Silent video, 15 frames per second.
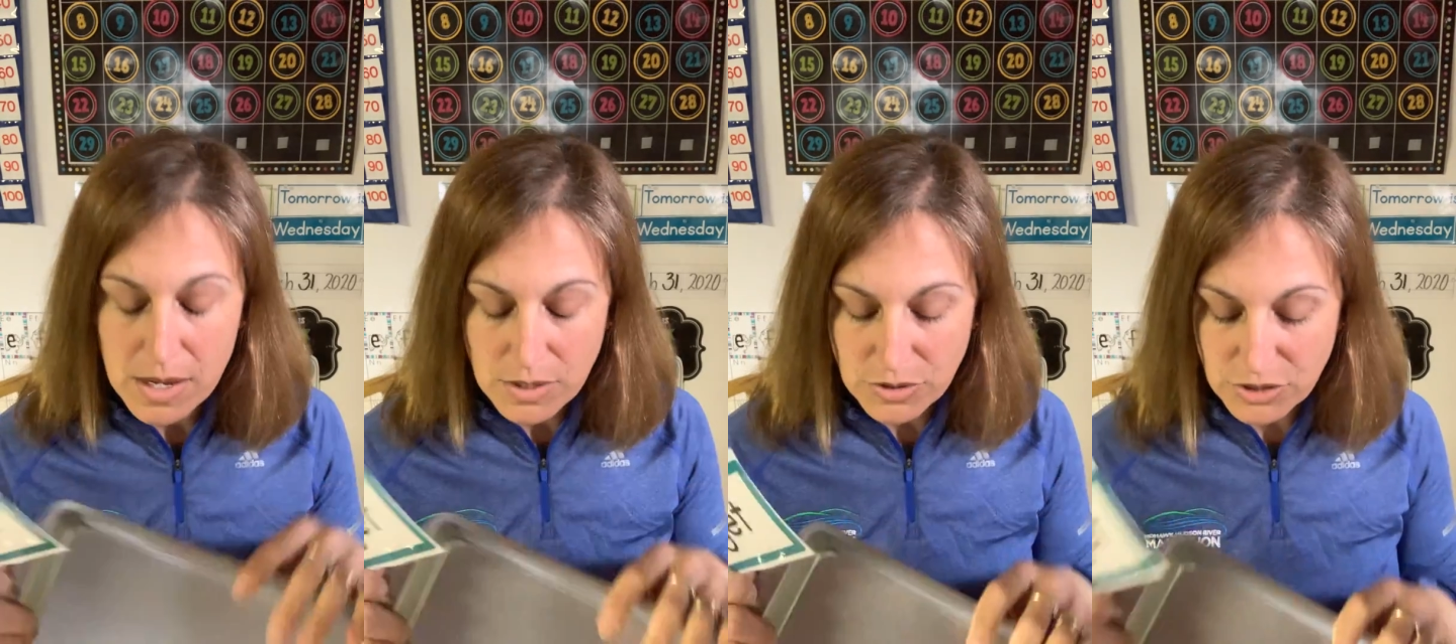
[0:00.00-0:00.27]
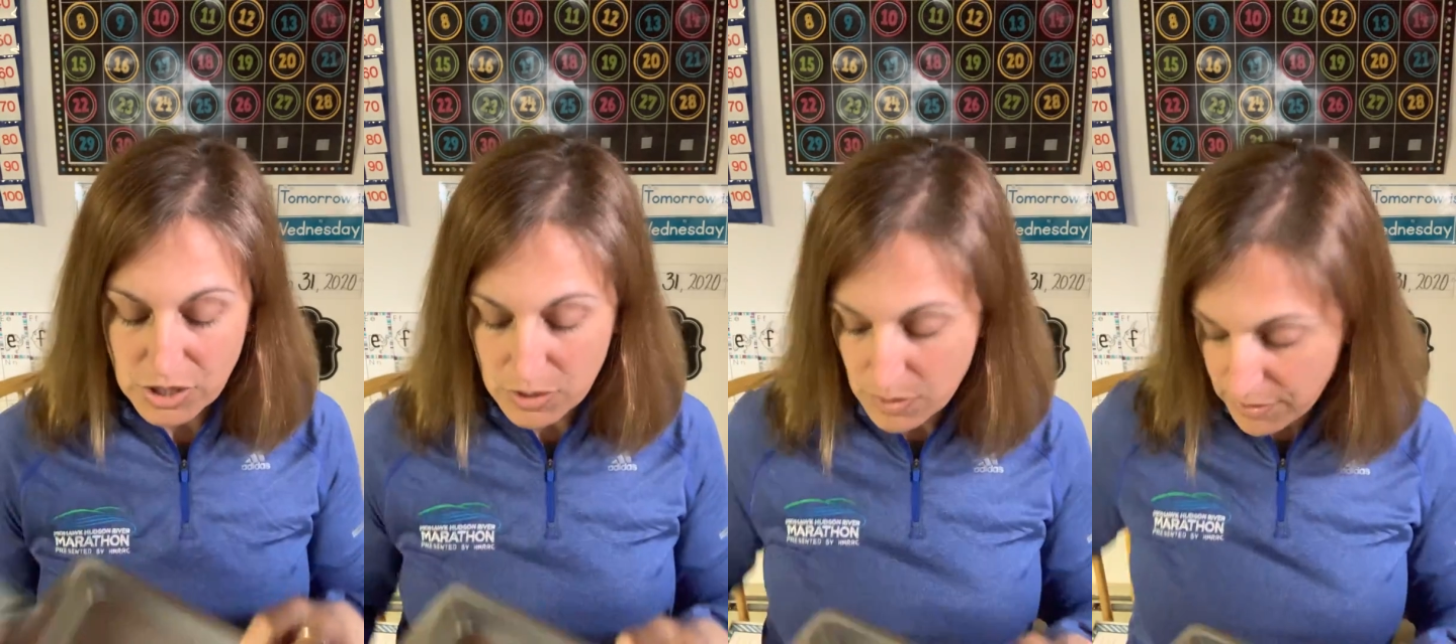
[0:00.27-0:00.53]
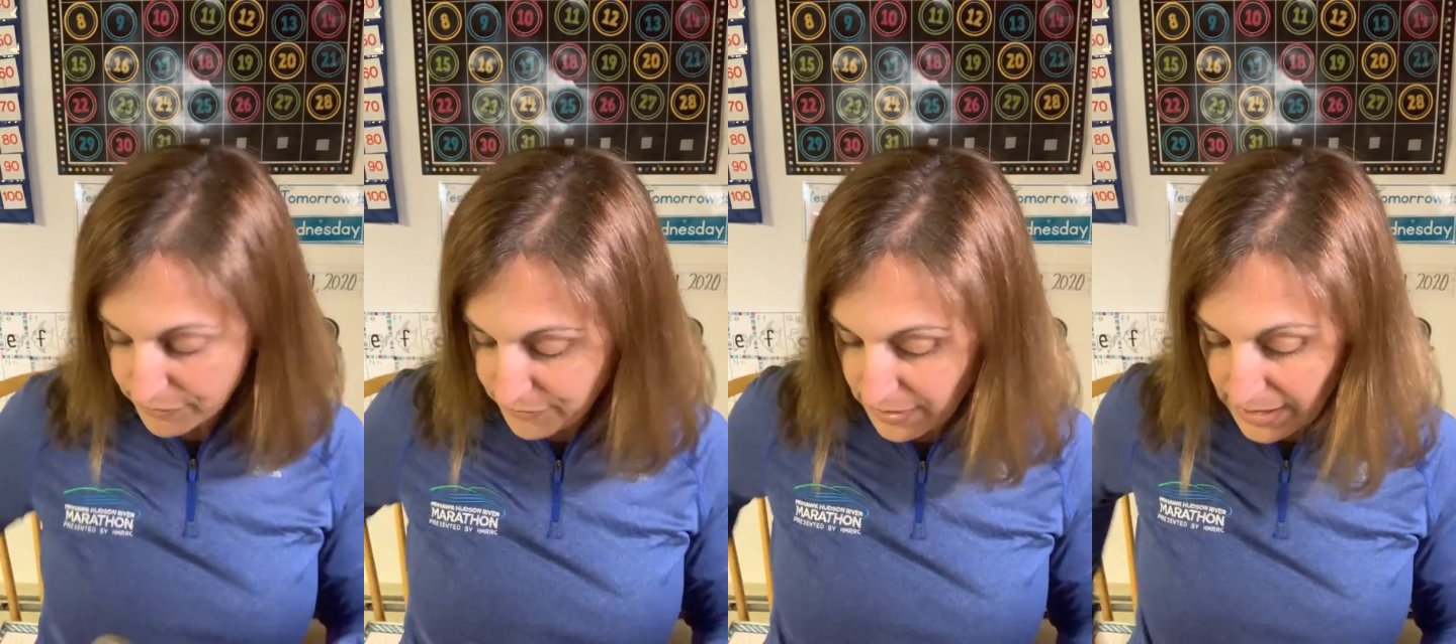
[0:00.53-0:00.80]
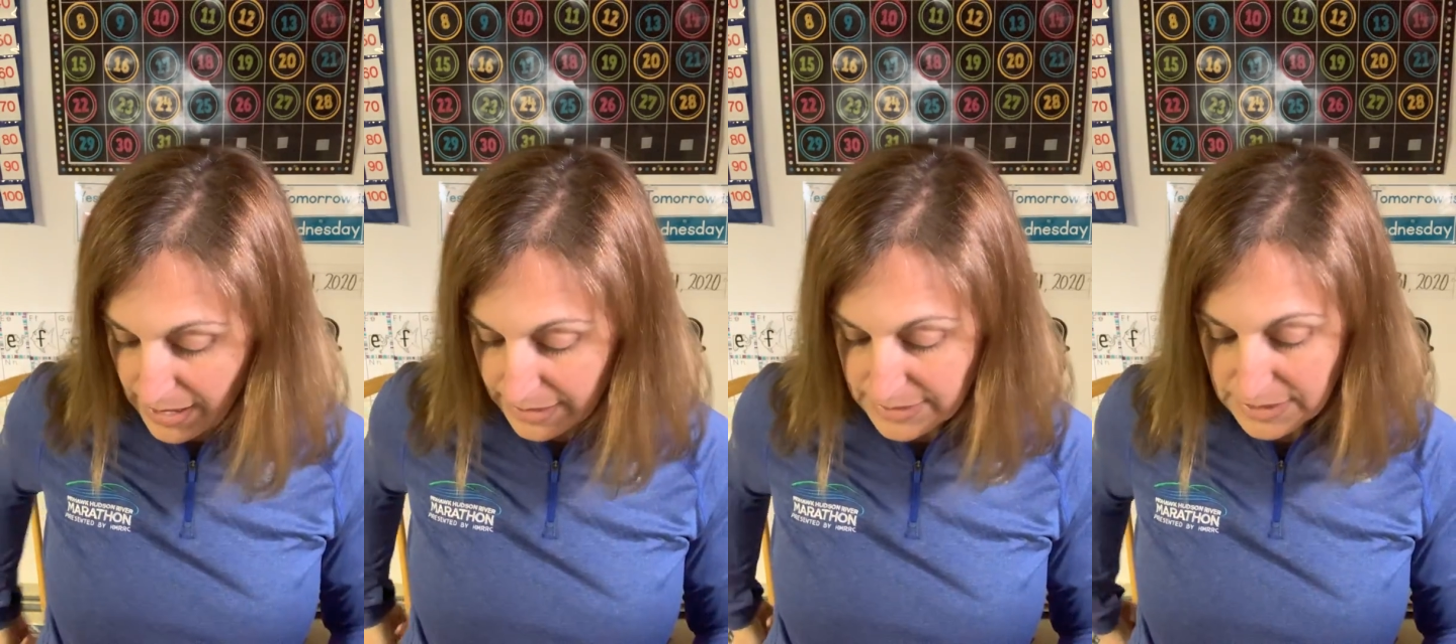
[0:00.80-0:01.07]
So a
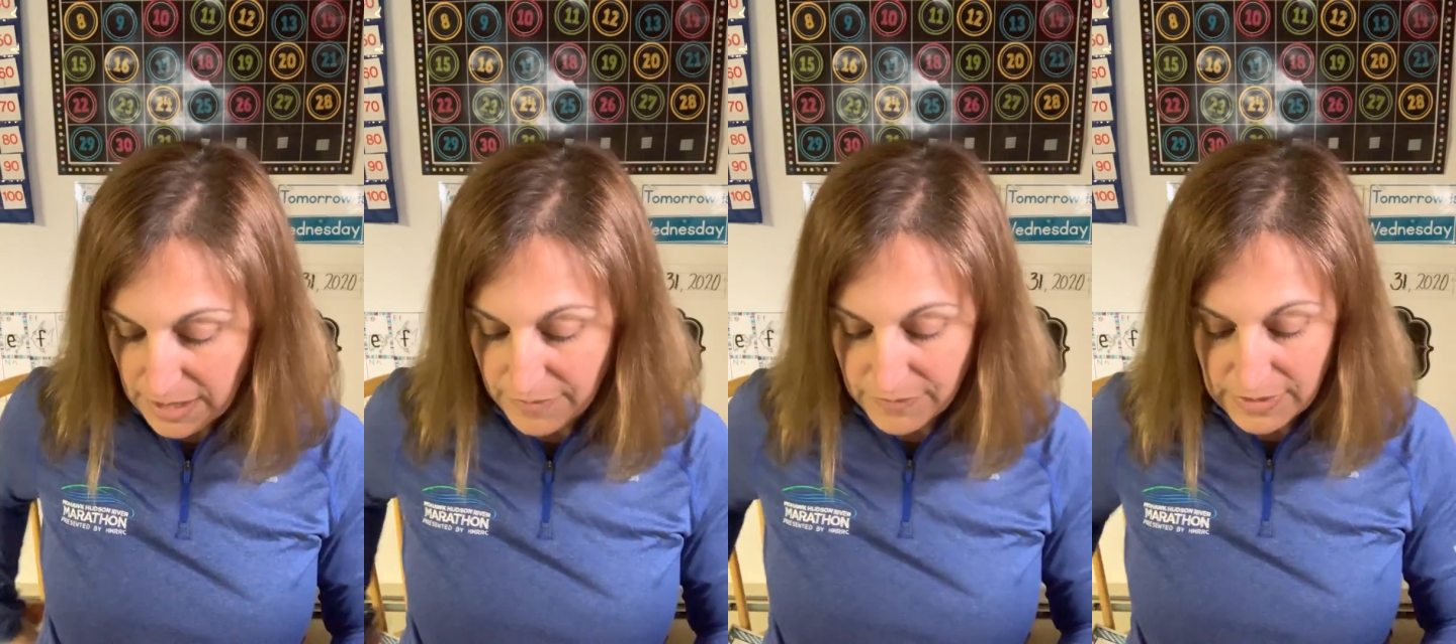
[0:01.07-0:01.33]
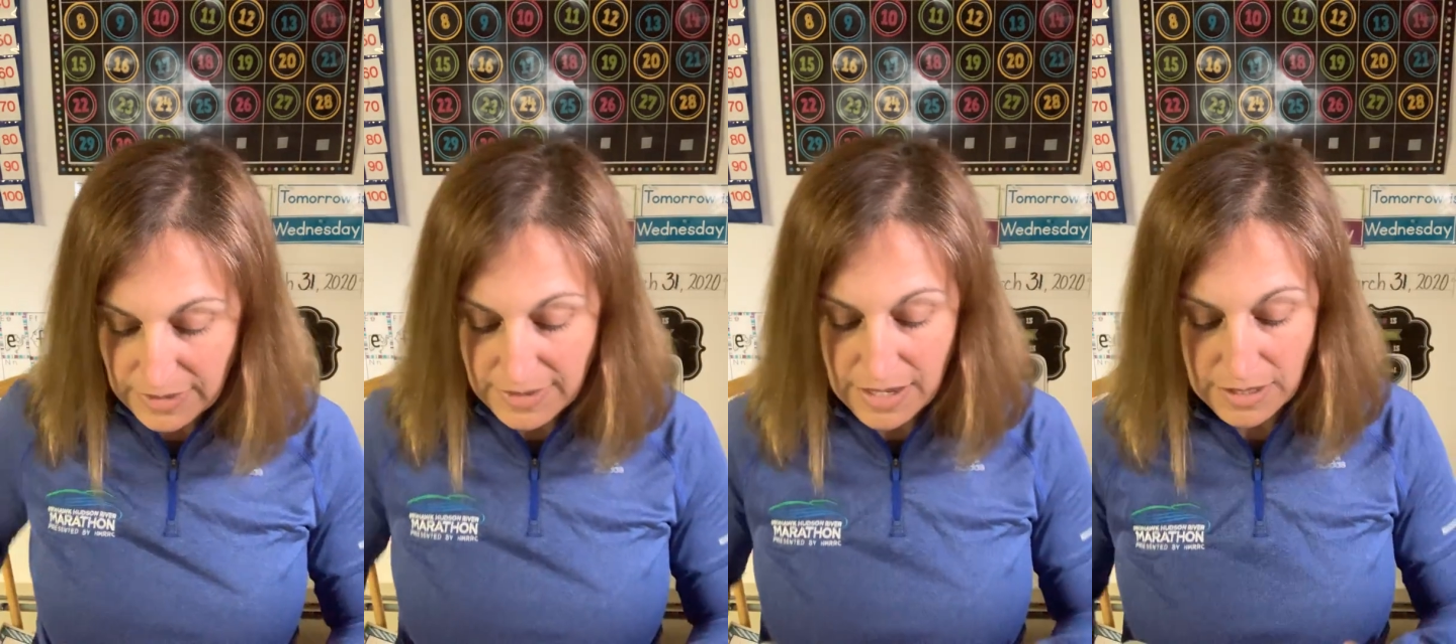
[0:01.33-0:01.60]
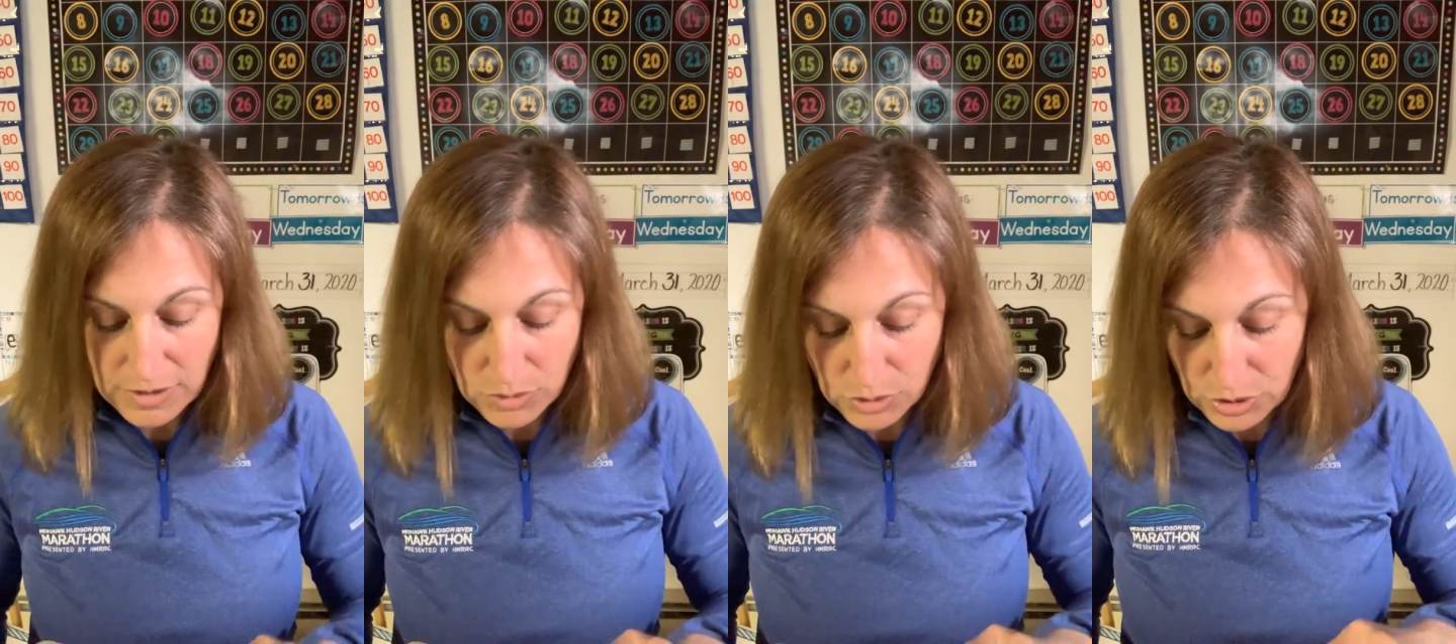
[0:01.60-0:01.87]
fun activity that you